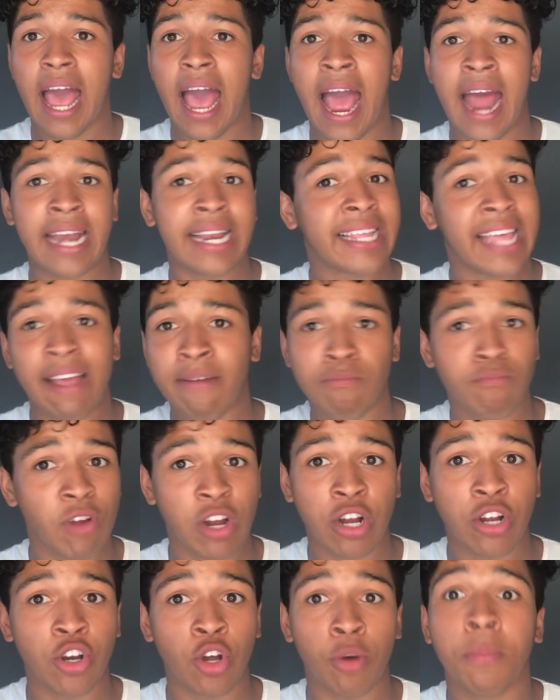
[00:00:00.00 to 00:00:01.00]
and gave them a
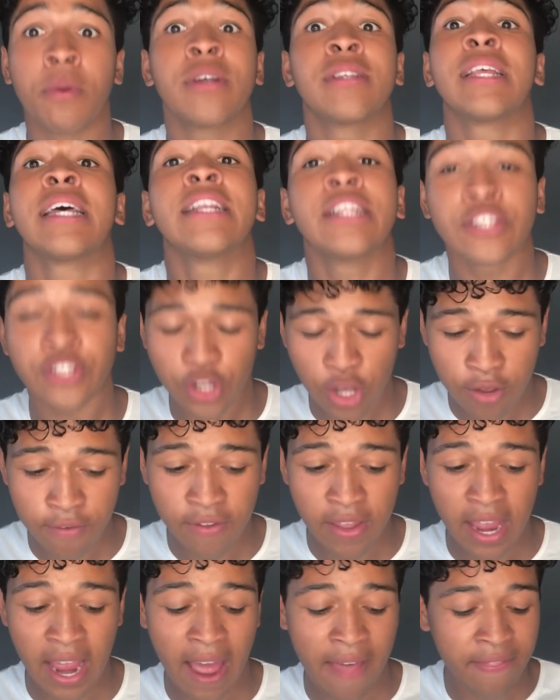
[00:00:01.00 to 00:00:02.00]
record deal because they deserve
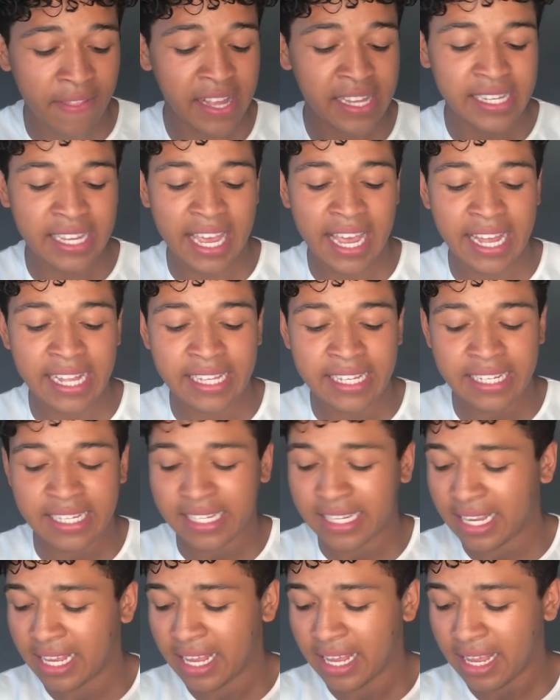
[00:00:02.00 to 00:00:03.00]
it. And these
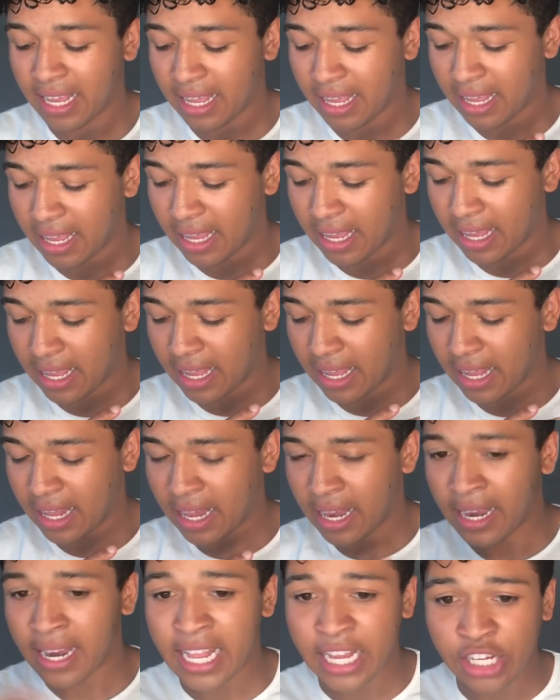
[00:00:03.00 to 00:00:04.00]
kids
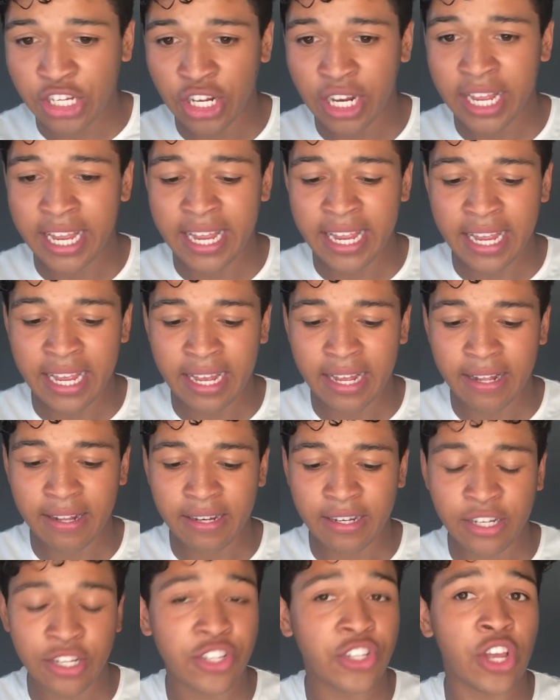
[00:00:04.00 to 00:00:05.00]
literally
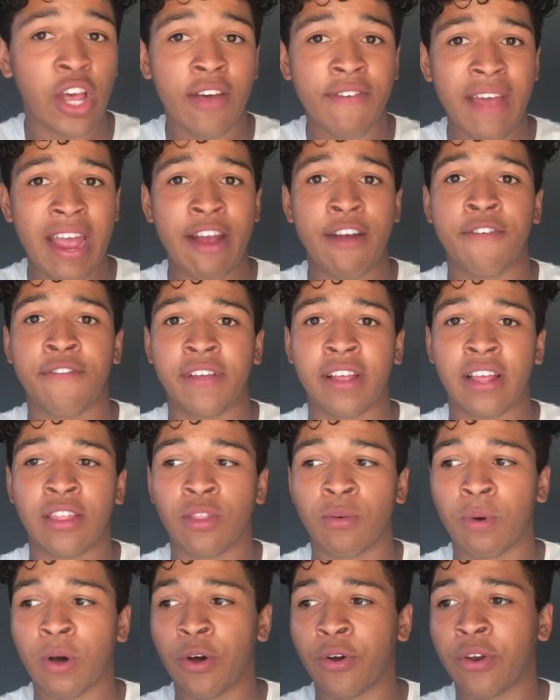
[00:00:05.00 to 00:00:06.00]
deserve everything in
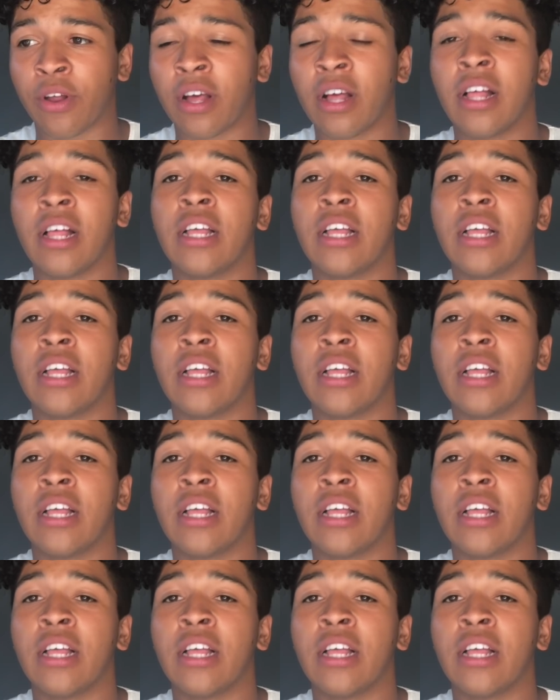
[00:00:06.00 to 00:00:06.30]
the world.